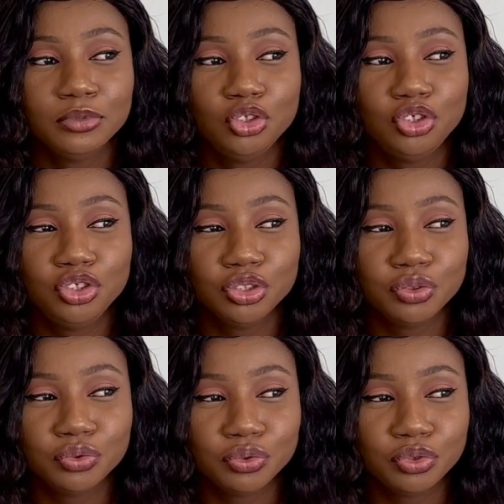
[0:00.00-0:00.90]

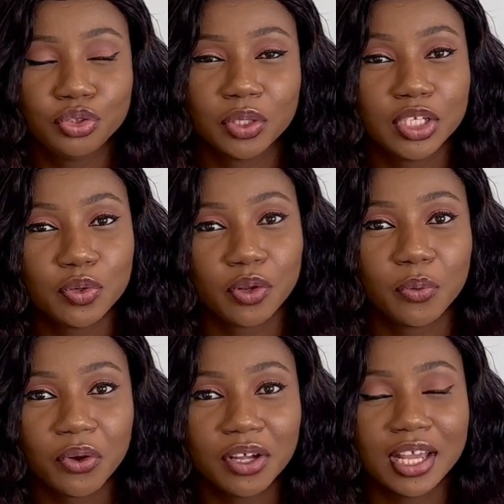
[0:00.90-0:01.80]
June
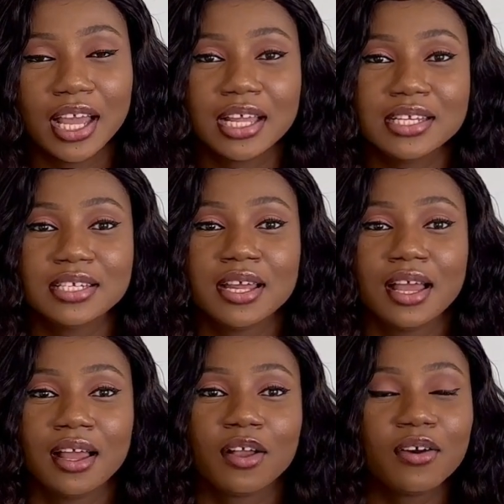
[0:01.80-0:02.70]
2021, and
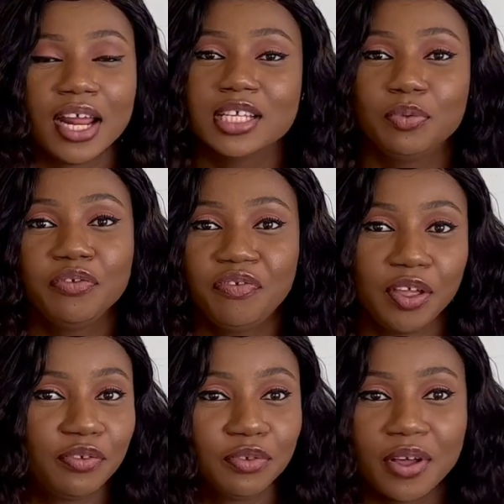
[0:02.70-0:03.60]
God has been
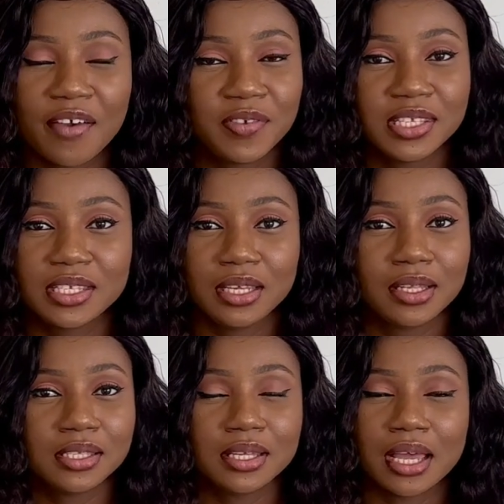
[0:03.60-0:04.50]
faithful ever
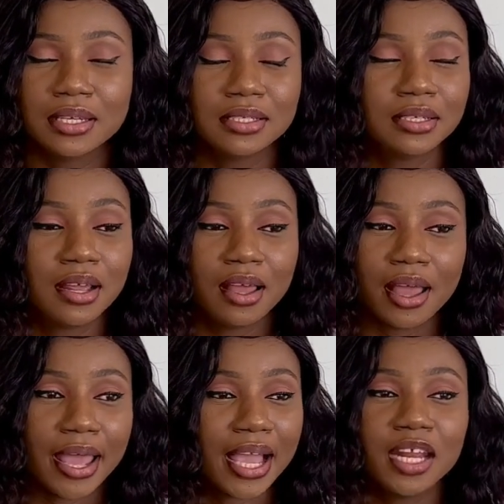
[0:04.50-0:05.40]
since. And
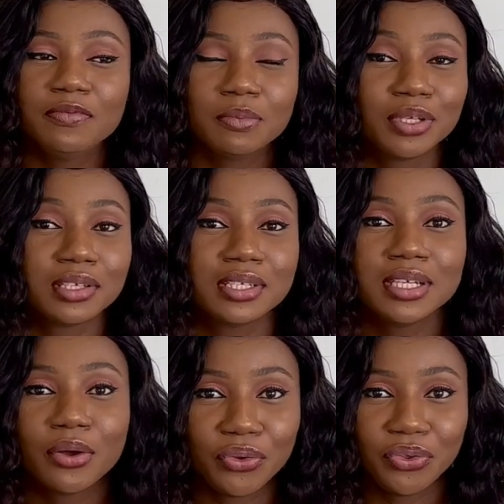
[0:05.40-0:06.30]
I can't even begin to
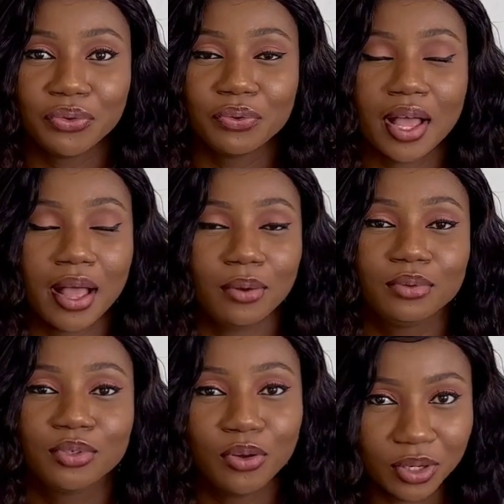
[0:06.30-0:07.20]
tell you how
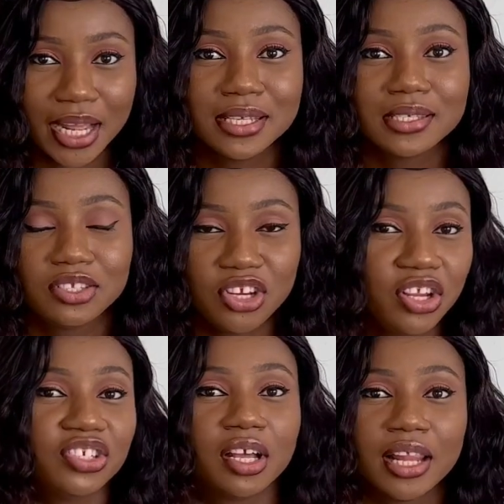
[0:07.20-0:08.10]
God has
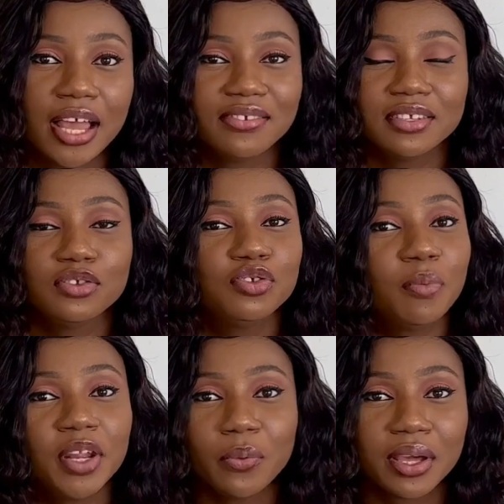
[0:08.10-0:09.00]
changed our lives in so
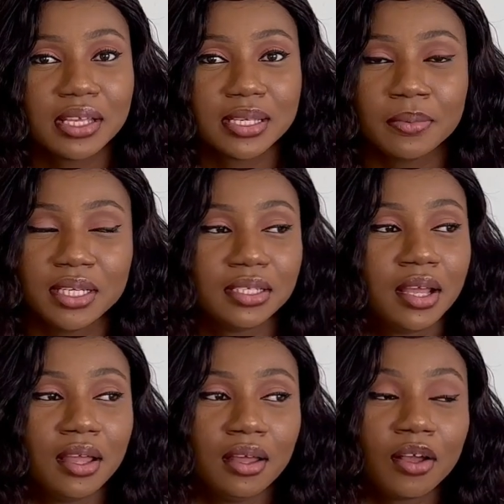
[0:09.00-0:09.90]
many ways. I mean,
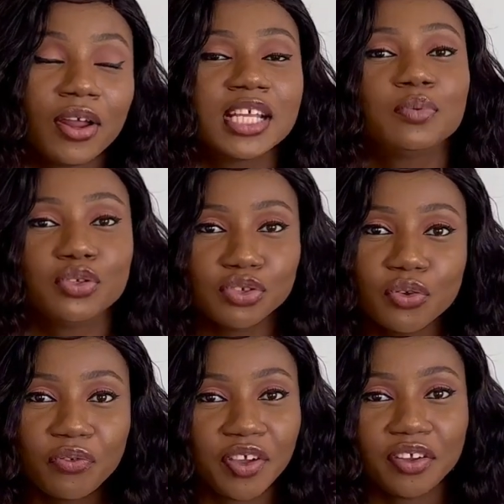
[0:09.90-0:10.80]
God has been
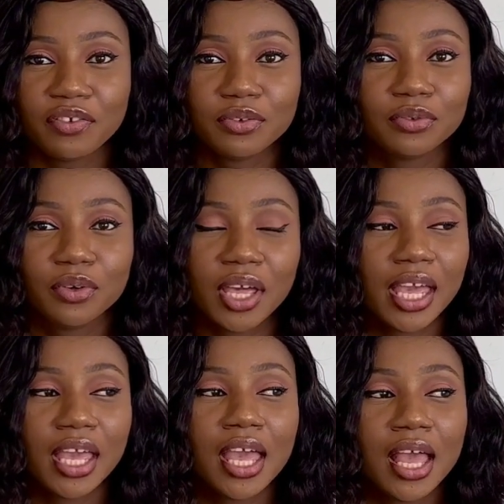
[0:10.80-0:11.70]
so faithful.
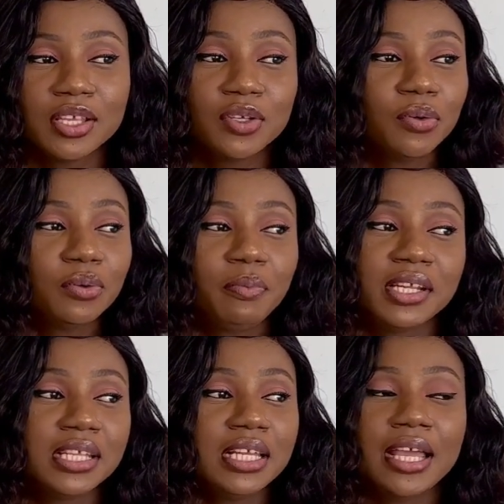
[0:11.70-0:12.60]
Okay, so
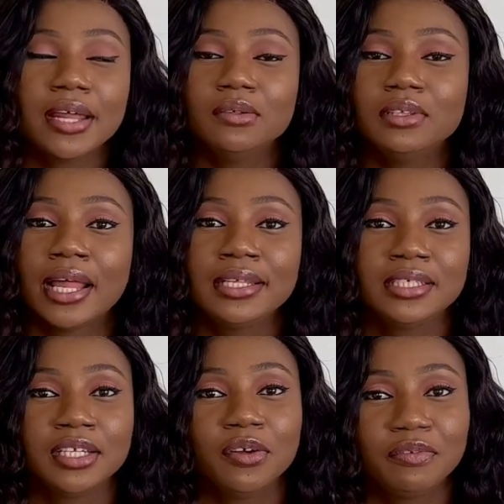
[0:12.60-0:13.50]
personally, I don't like the
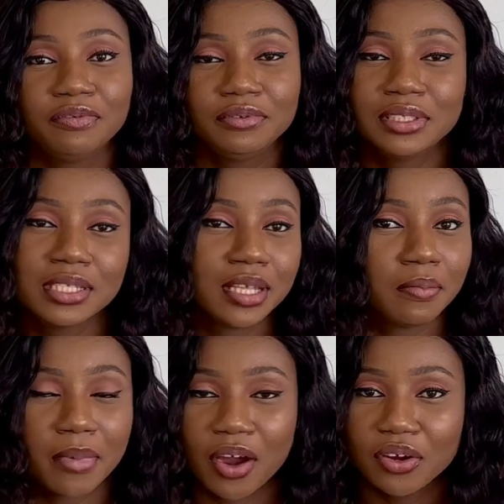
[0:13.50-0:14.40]
idea of
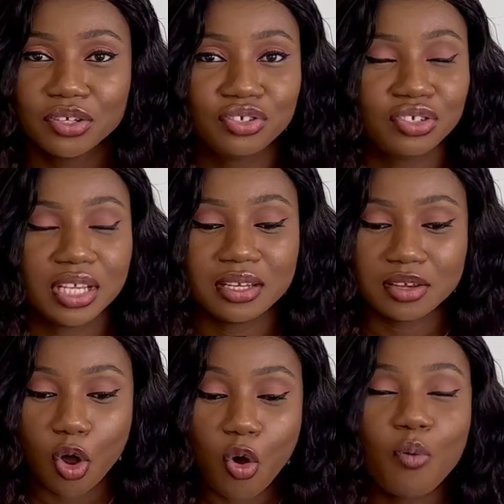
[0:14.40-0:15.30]
distant marriage. It
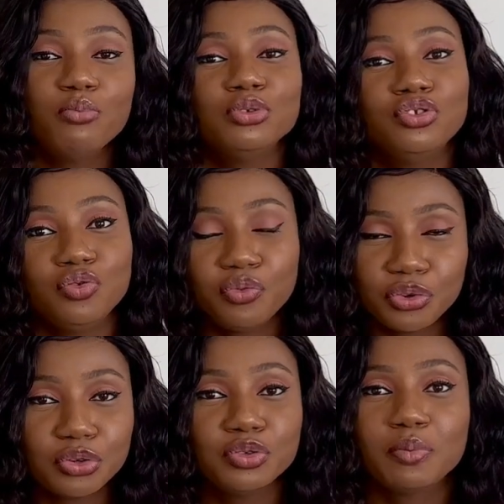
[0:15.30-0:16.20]
almost
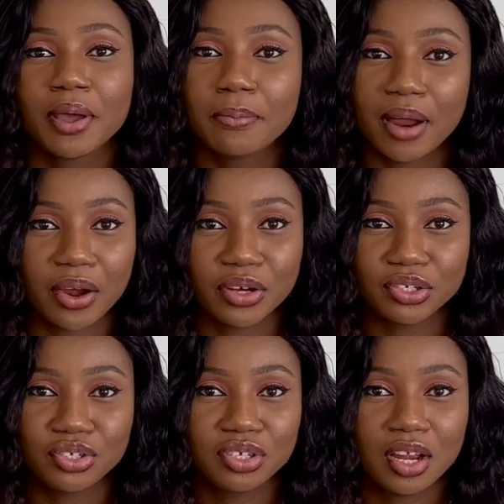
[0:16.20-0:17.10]
ruined my
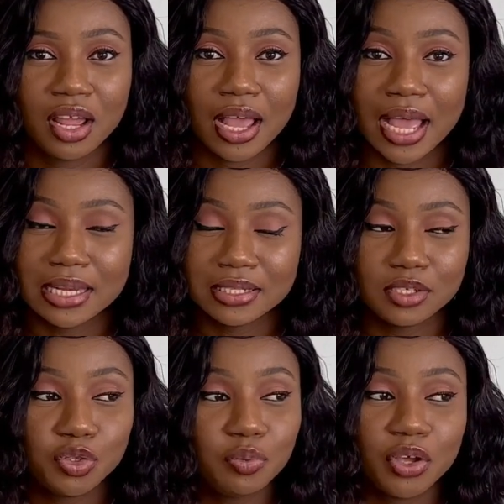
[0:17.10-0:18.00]
marriage, and
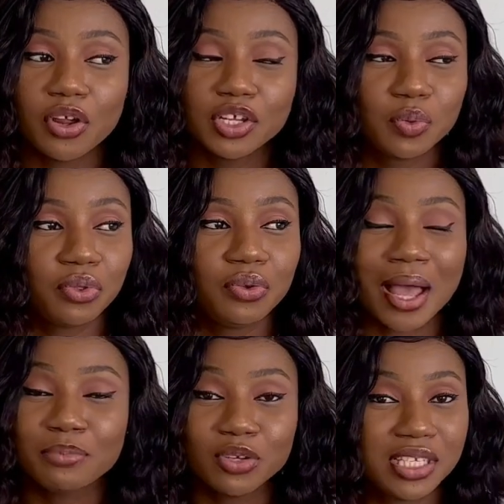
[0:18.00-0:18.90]
to be honest with you,
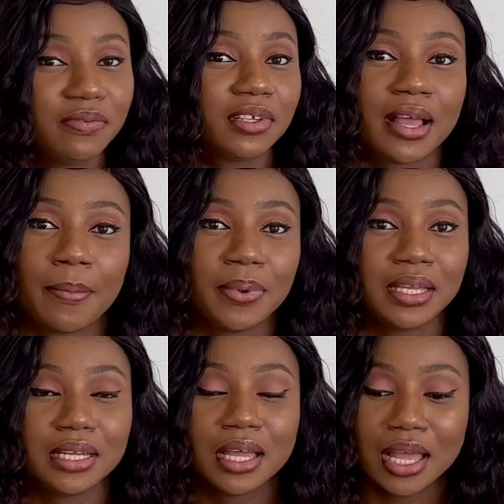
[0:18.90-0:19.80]
I'm not even
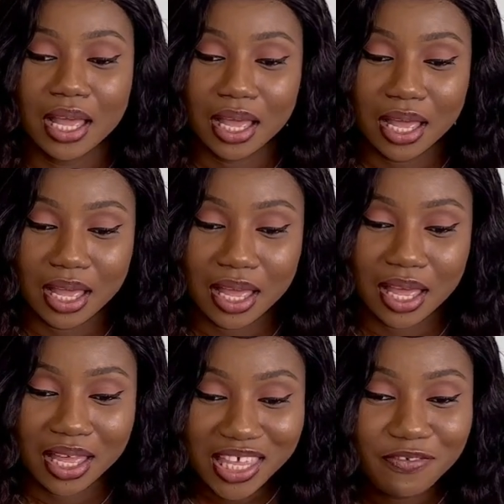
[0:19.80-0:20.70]
capping.
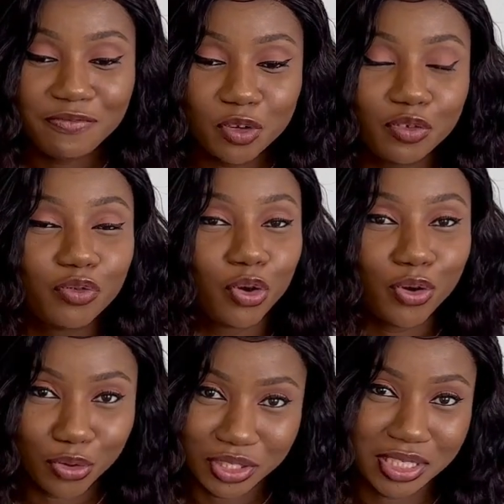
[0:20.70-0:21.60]
If not for
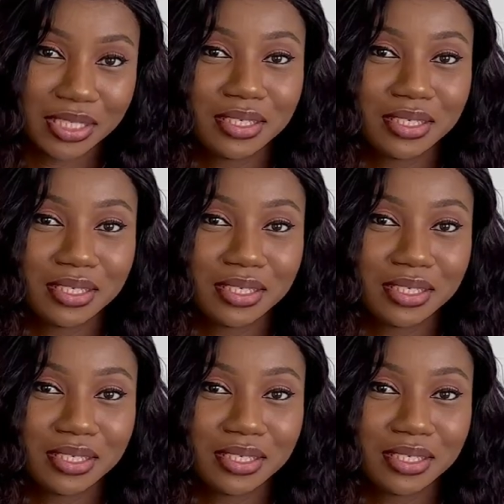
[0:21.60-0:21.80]
God,